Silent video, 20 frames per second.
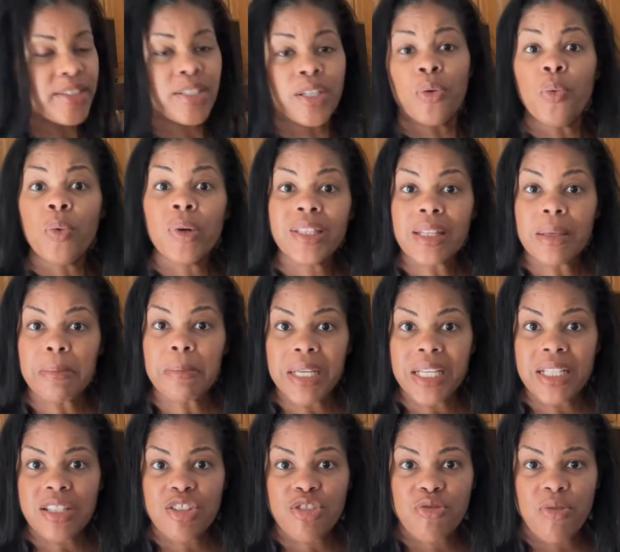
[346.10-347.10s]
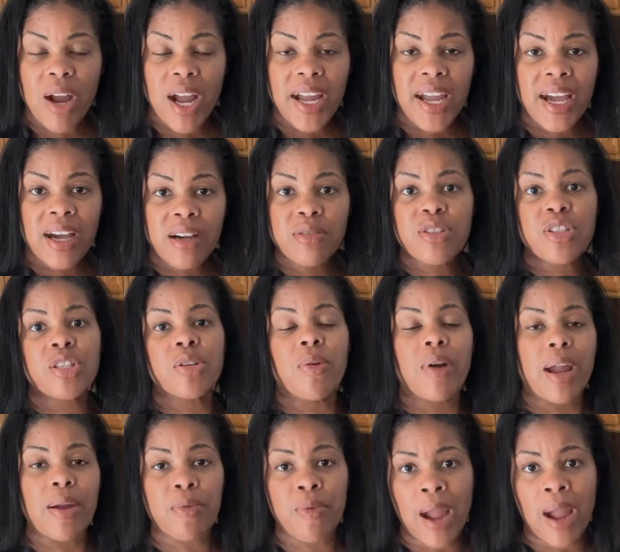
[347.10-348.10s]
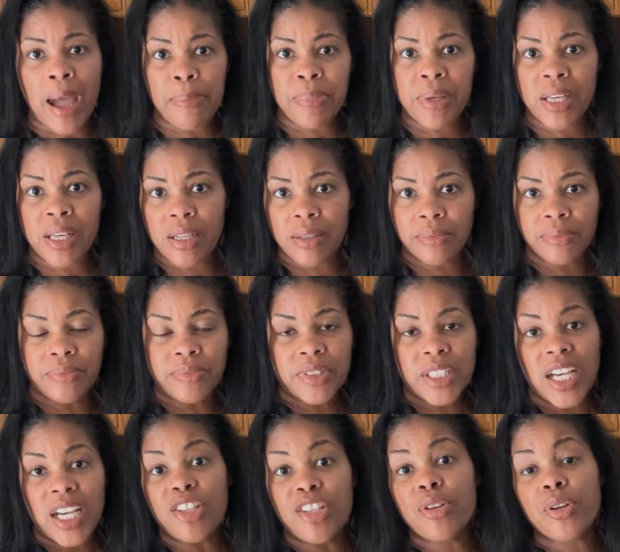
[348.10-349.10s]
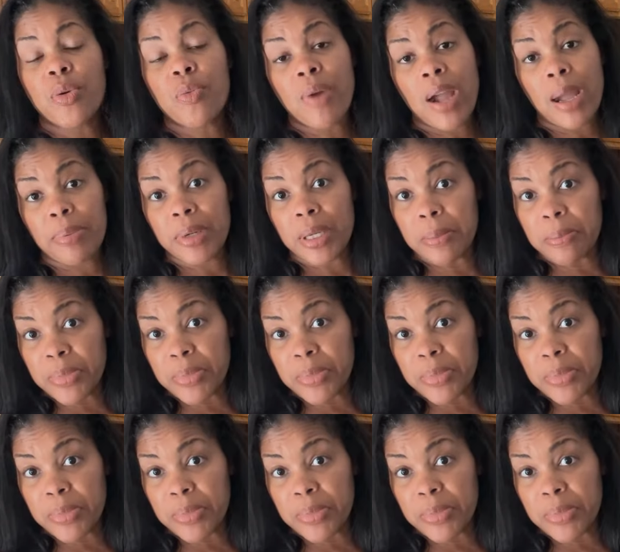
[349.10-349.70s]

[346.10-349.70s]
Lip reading: don't want the meat to dry out, so I wrap it. And you can wrap it in